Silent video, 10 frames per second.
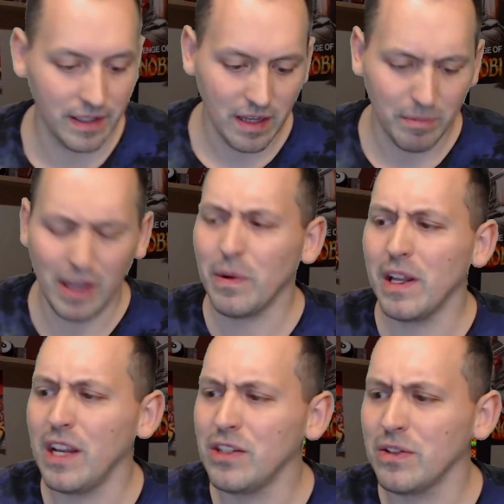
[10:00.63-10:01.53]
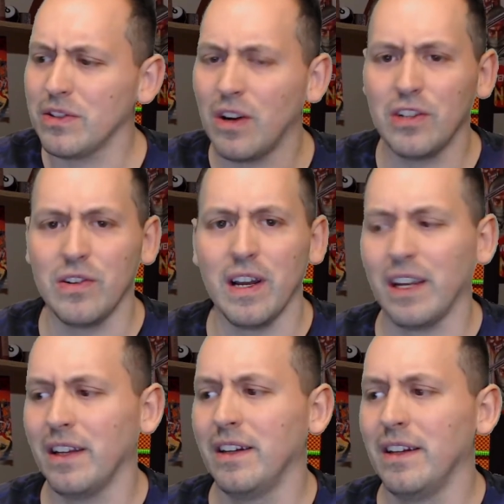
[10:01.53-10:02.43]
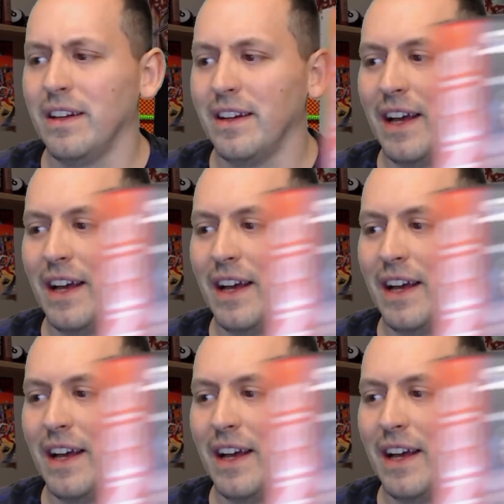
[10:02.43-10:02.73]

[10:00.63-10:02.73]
By the way, did I show Star Trek? I